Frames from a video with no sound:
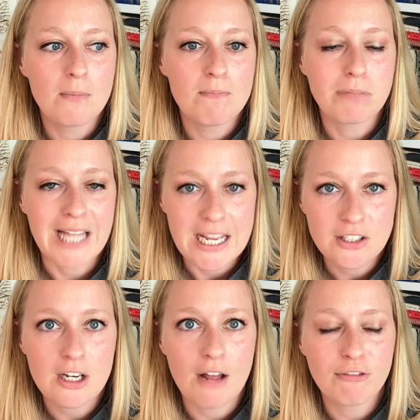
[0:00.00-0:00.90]
plant
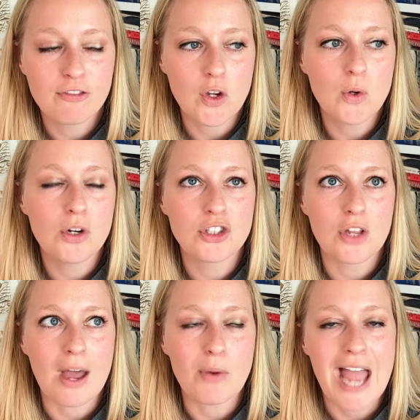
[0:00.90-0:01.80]
enough food so
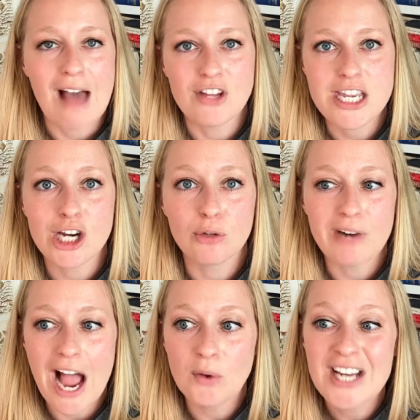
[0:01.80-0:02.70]
that we have it year
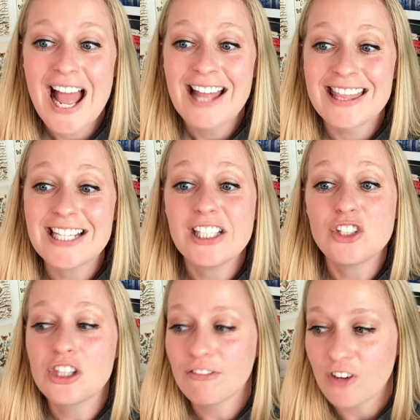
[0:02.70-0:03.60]
round. This
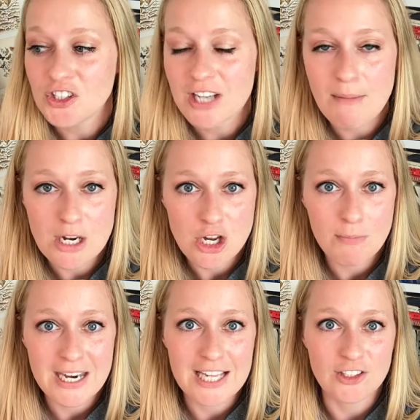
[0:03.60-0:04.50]
is the first time in
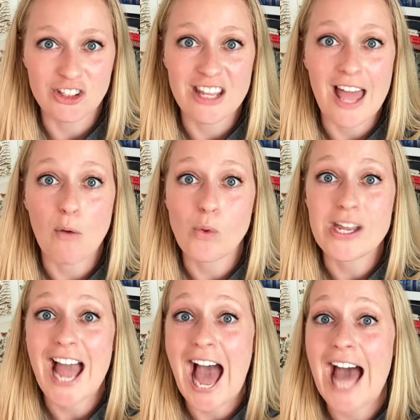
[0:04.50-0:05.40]
human history that
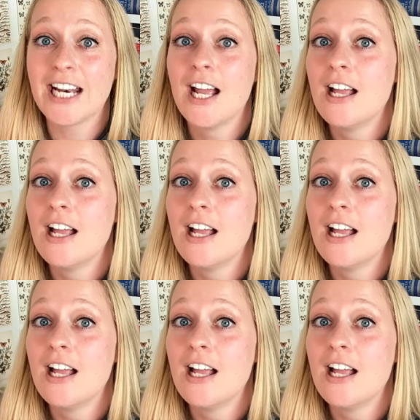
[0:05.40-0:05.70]
we had